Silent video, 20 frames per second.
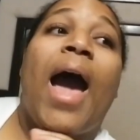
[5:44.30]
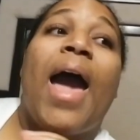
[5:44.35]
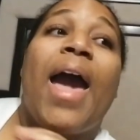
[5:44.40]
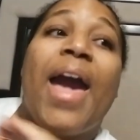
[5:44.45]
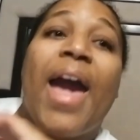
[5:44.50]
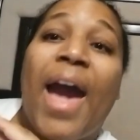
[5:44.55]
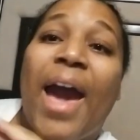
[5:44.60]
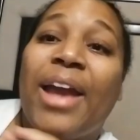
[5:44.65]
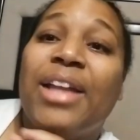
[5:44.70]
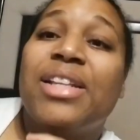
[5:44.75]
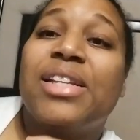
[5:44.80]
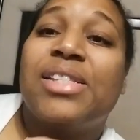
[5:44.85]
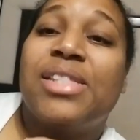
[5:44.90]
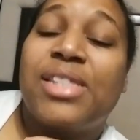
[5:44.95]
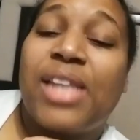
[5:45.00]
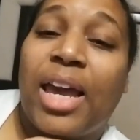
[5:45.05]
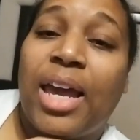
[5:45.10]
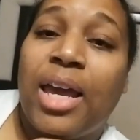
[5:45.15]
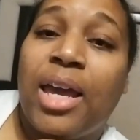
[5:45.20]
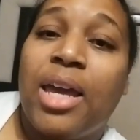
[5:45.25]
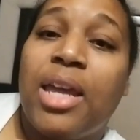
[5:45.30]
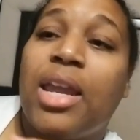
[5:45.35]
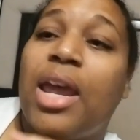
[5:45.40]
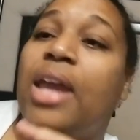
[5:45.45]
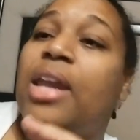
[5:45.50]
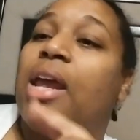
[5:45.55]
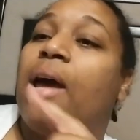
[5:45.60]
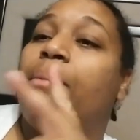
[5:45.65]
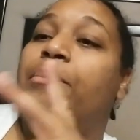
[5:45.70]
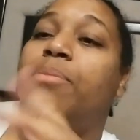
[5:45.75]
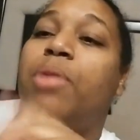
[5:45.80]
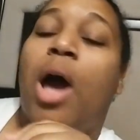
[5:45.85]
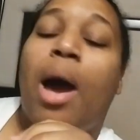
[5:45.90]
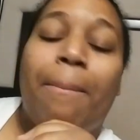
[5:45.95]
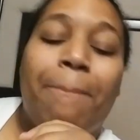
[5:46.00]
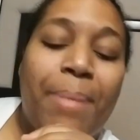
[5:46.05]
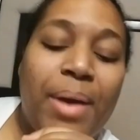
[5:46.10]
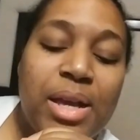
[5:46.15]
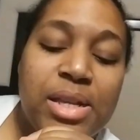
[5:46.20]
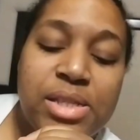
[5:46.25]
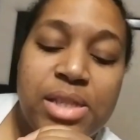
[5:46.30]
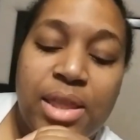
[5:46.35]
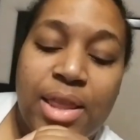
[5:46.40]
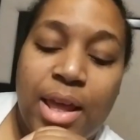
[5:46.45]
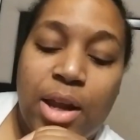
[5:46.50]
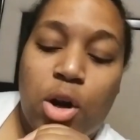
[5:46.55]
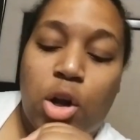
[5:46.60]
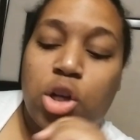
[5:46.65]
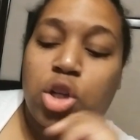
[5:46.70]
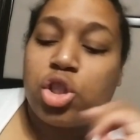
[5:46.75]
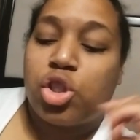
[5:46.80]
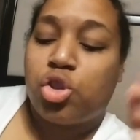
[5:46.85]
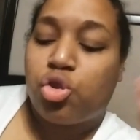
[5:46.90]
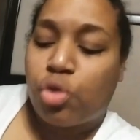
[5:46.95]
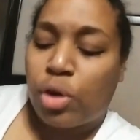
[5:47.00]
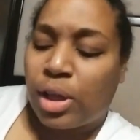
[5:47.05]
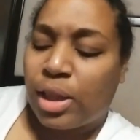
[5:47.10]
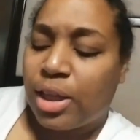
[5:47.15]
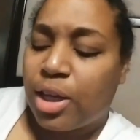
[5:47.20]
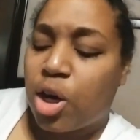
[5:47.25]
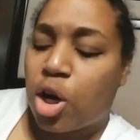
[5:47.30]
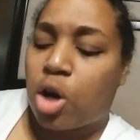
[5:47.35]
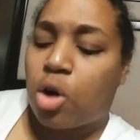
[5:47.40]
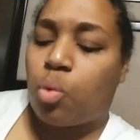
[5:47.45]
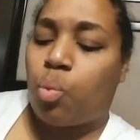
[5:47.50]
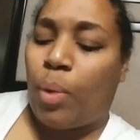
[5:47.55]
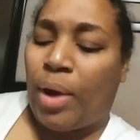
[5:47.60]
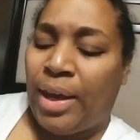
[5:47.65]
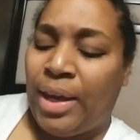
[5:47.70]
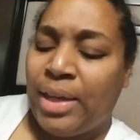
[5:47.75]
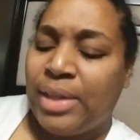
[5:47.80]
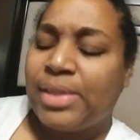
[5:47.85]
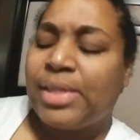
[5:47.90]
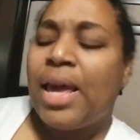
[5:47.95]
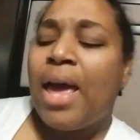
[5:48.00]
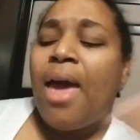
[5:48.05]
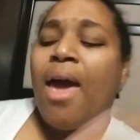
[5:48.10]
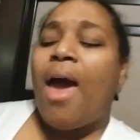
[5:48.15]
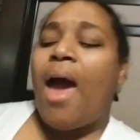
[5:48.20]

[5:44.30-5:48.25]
I hate to say it, and I'm not basing that on strictly her weight.